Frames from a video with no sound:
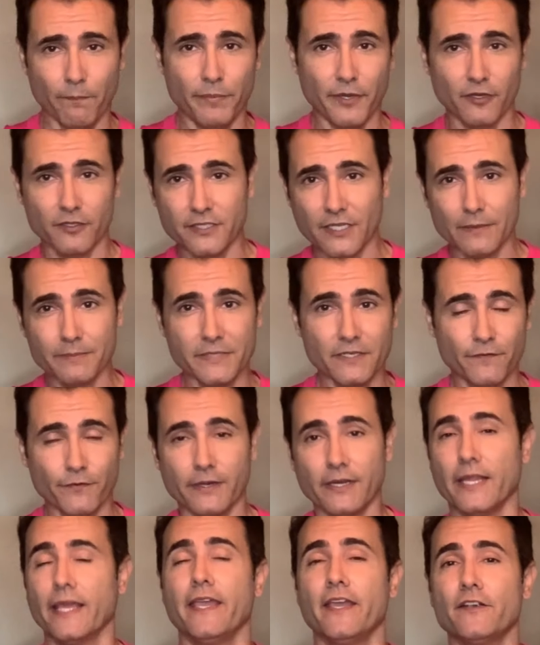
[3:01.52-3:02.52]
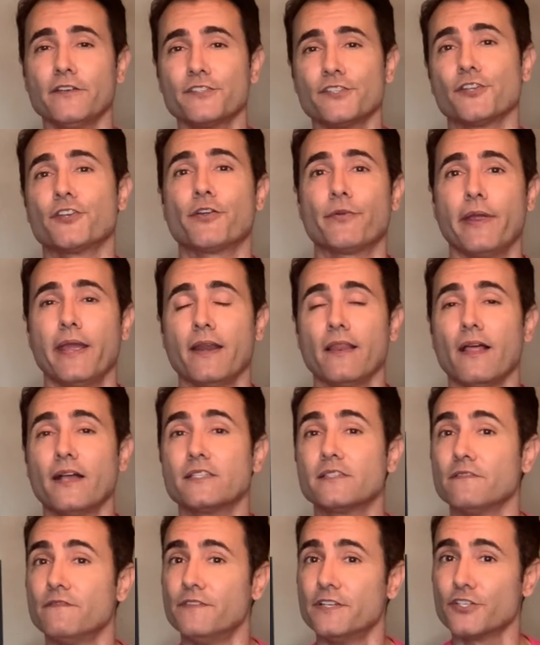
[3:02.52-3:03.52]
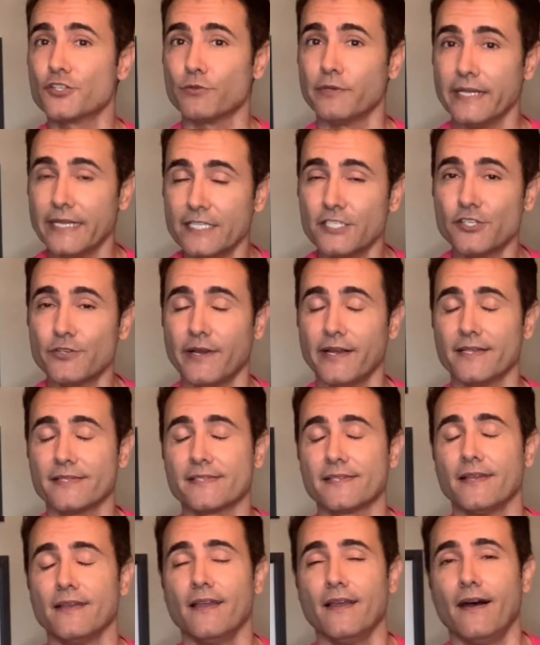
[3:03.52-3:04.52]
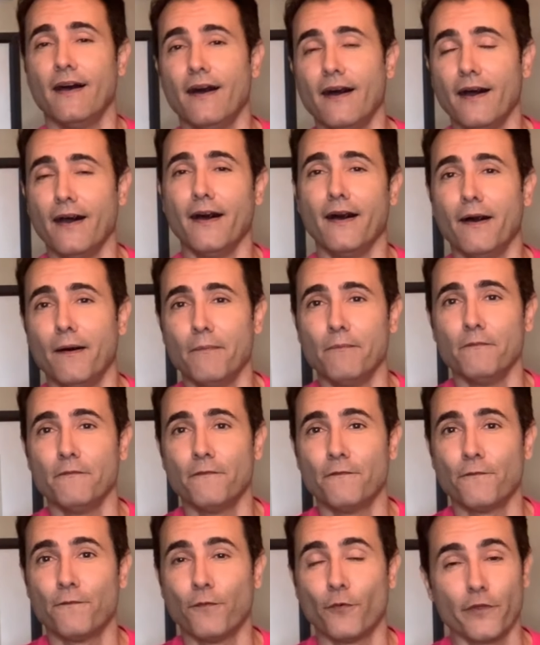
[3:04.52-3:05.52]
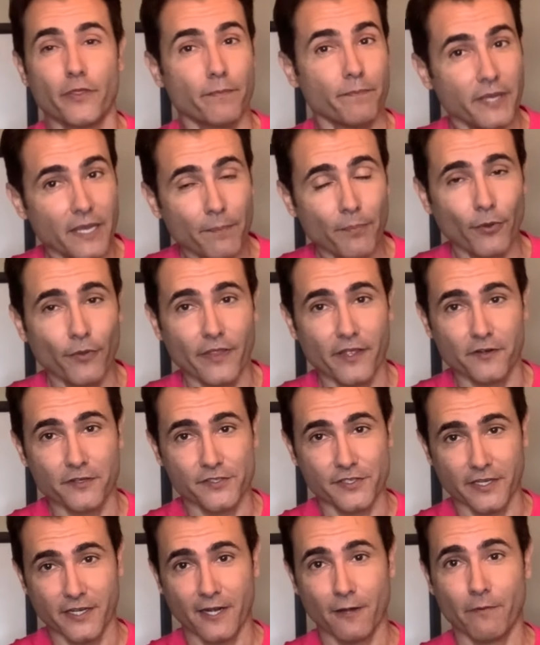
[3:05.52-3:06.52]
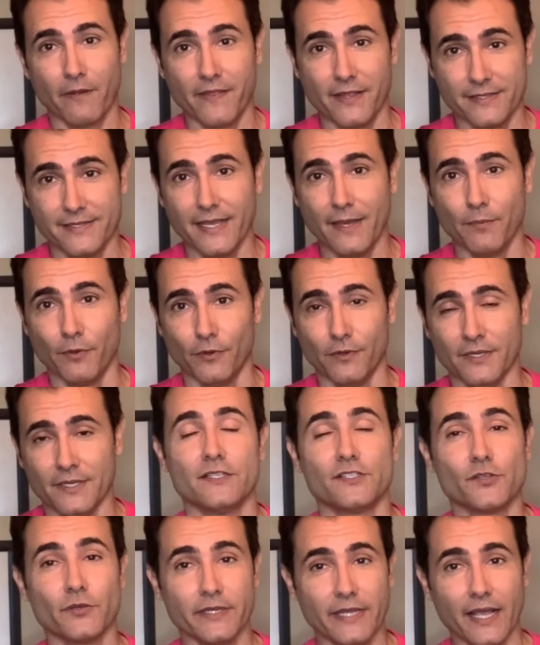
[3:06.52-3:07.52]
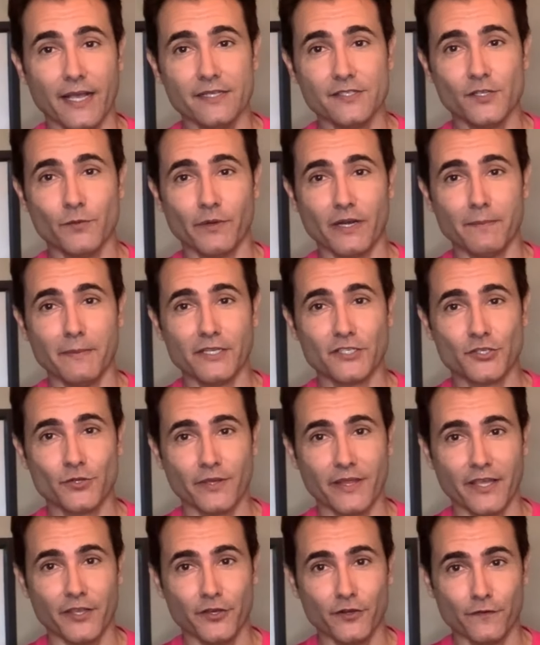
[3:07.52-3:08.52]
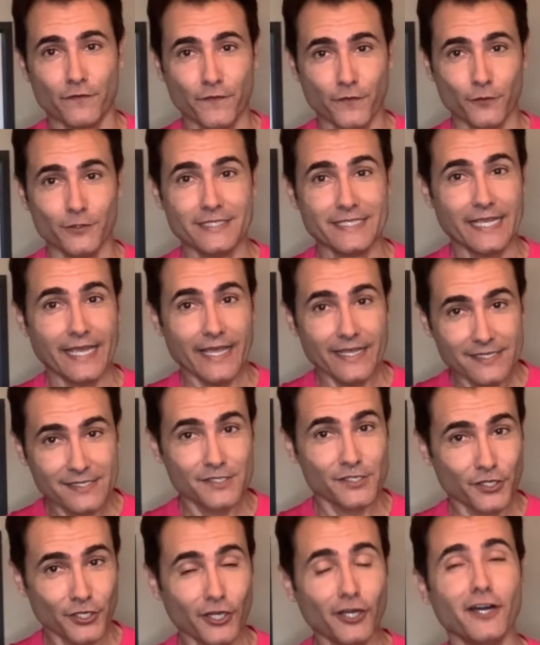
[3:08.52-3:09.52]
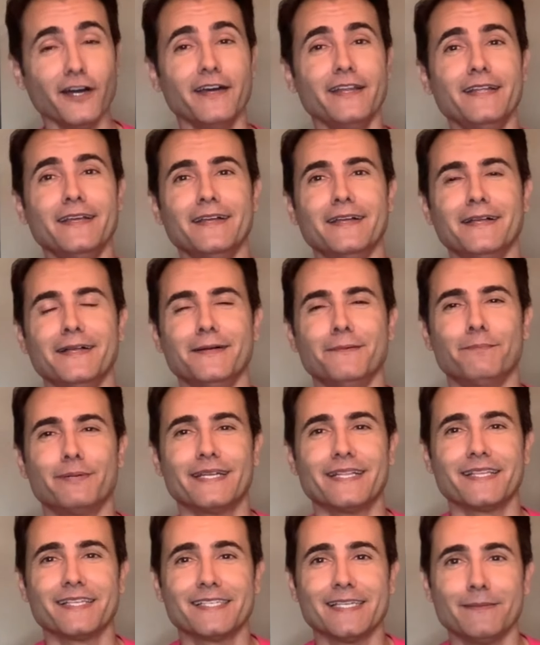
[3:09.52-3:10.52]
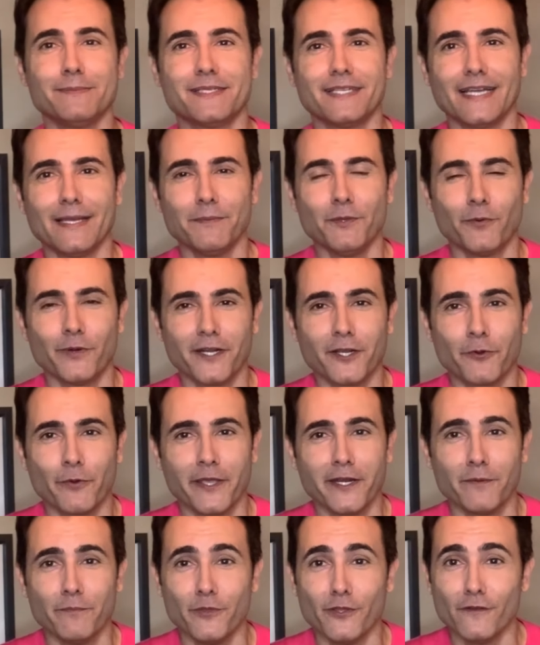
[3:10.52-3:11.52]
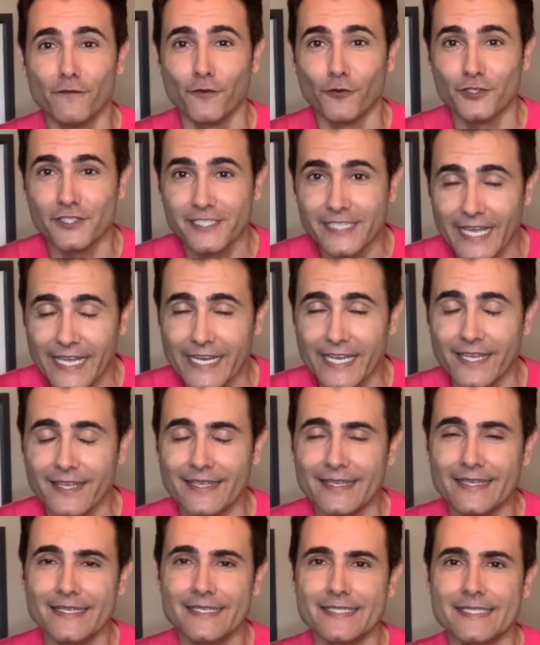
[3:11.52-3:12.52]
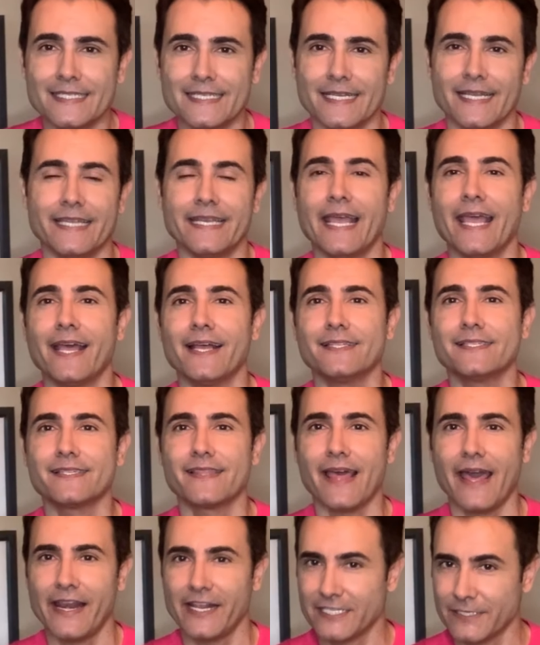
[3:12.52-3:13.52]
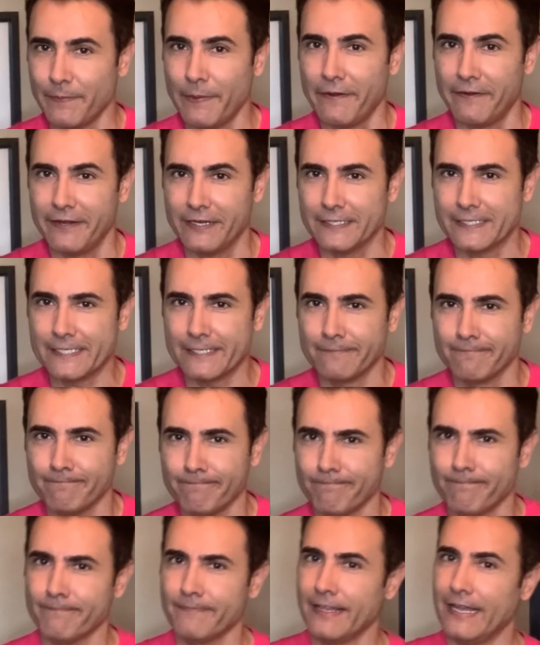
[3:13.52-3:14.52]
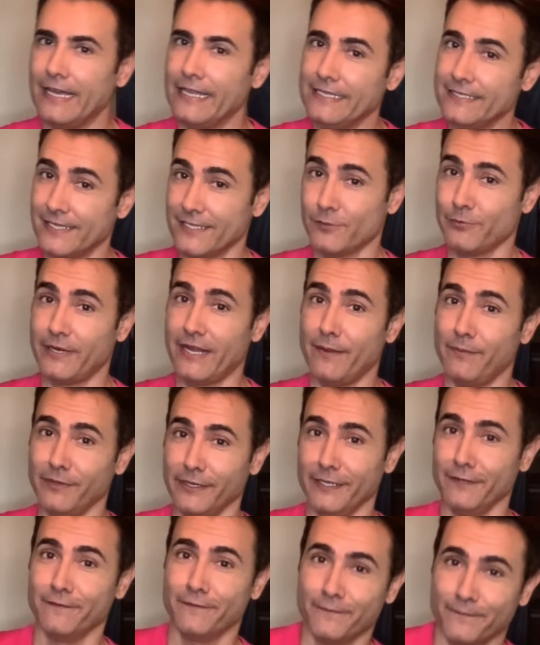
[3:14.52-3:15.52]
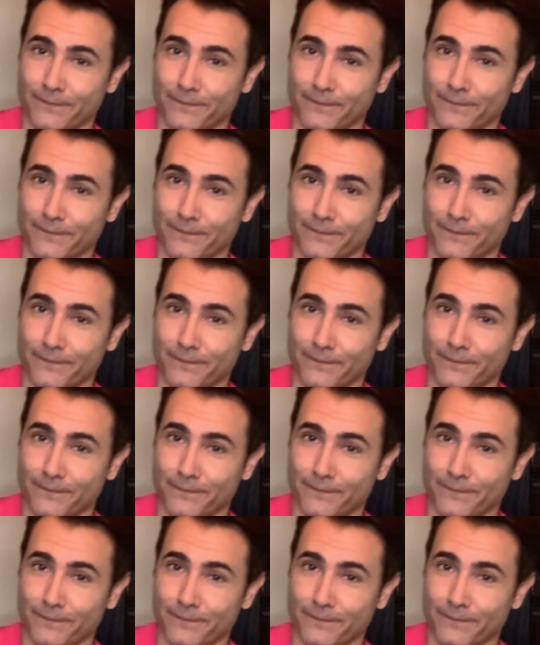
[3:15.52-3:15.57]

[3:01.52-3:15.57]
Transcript: build up different layers to create lots of visual interest for the people that are sitting around the table. So yes, you want to make sure that your food tastes good, but at the same time, you want to create a beautiful setting to enhance that experience. At least that's what I believe.